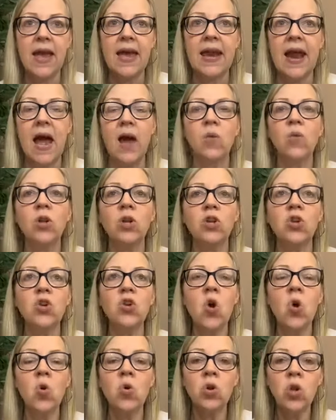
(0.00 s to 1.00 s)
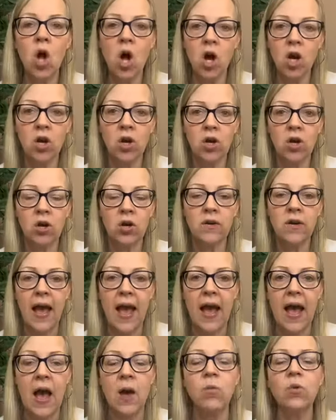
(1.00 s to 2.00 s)
and I will no longer,
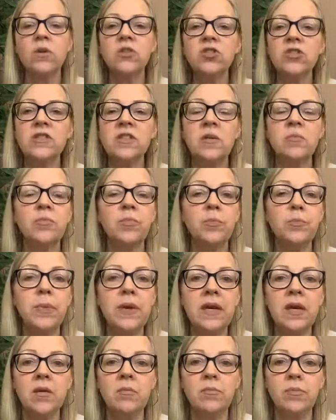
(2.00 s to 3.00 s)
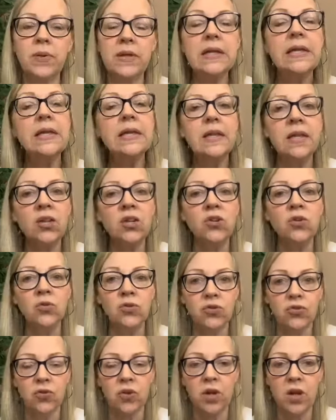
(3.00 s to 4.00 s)
I will just com- be completely
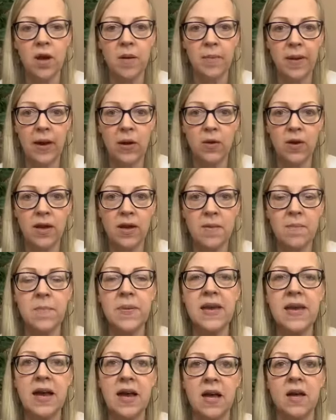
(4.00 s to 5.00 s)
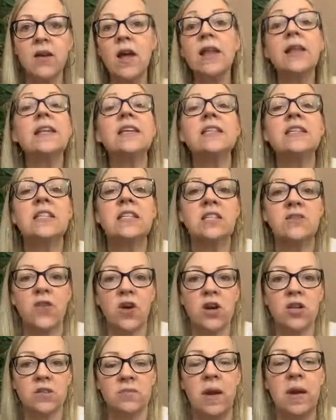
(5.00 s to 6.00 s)
neutral about it, because, at least as
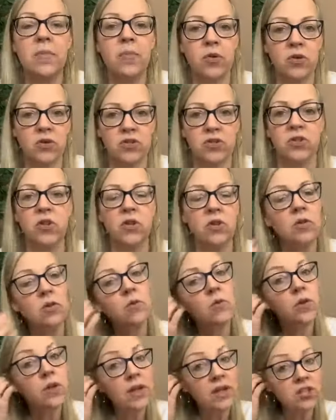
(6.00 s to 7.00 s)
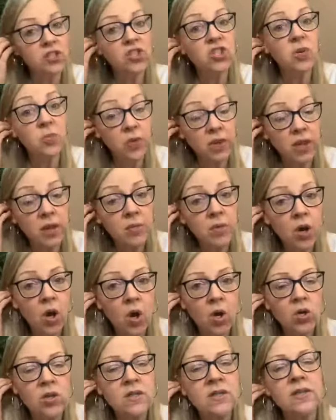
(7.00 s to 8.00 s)
far as my personal relationship with him
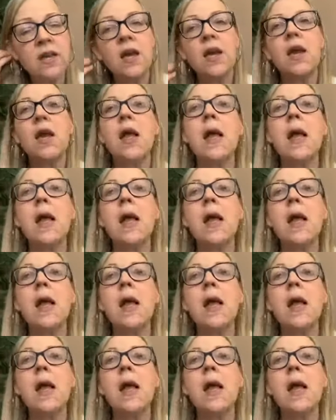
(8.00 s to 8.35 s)
goes,